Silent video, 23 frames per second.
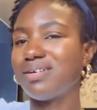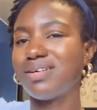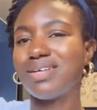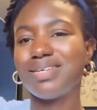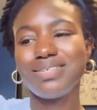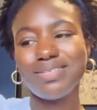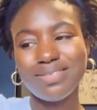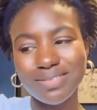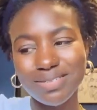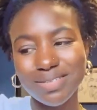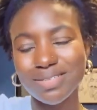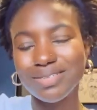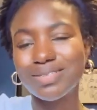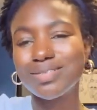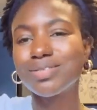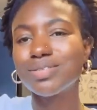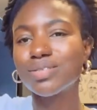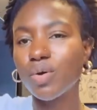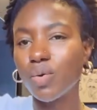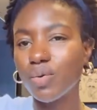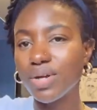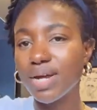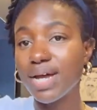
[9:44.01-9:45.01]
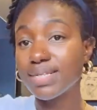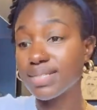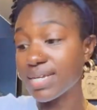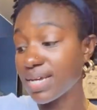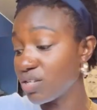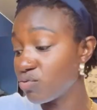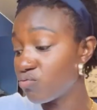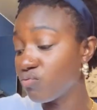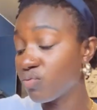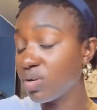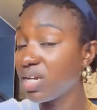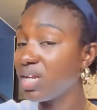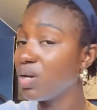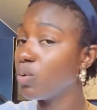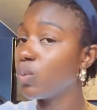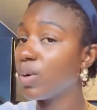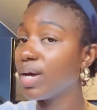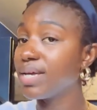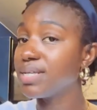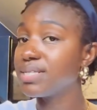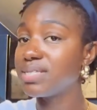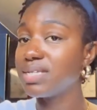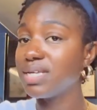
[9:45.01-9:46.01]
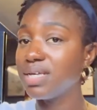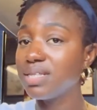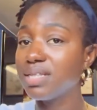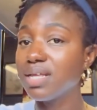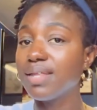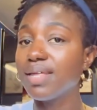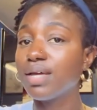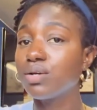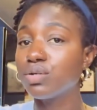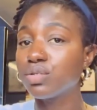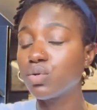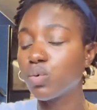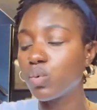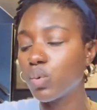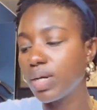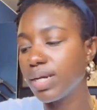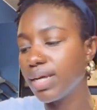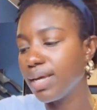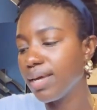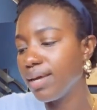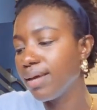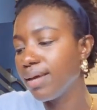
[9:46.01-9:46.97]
It's just so nice. It's really weighty, like a good quality.